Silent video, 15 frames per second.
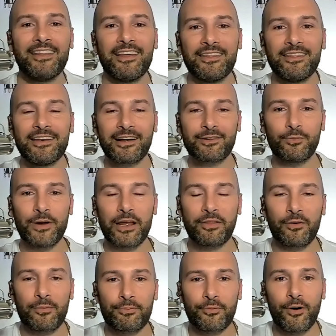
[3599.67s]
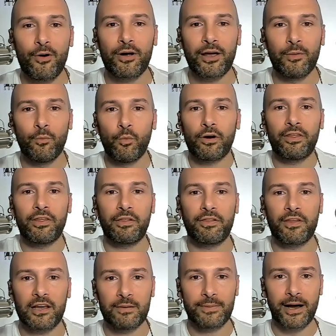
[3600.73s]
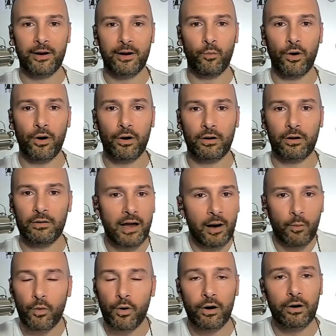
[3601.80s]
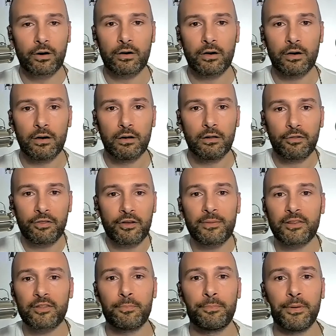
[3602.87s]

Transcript: and then the next week they're broke. And what are they thinking about at work? Not work. They're thinking about their